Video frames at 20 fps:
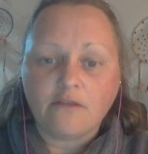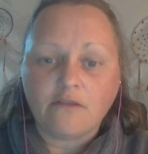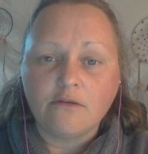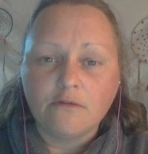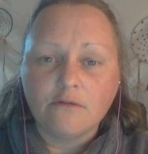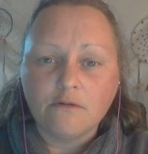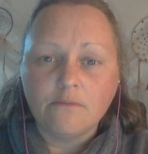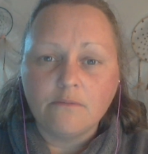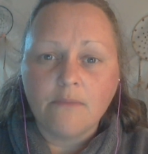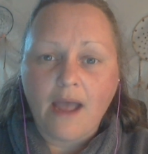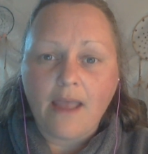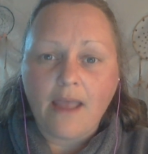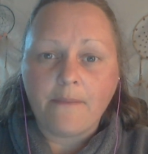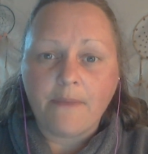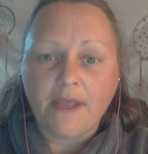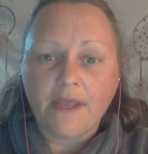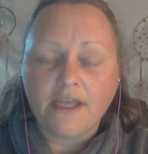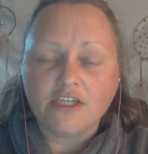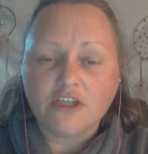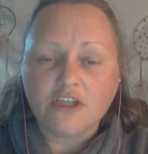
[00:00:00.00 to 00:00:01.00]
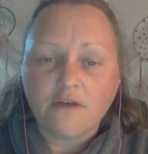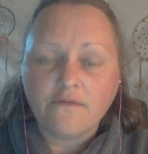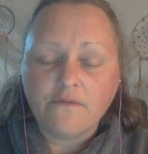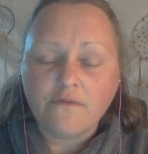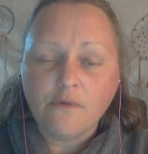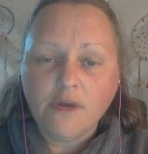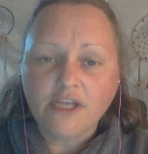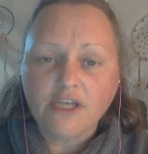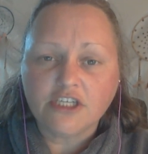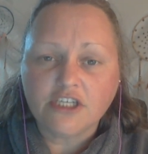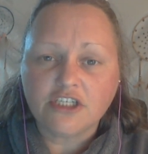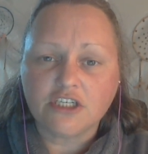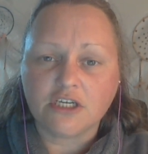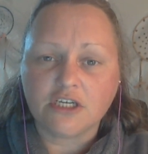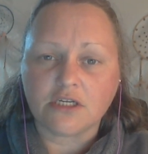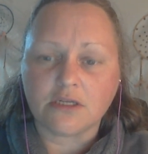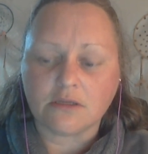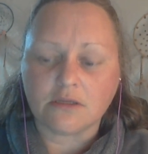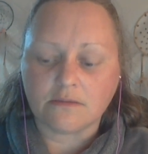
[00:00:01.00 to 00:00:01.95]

to my page of question.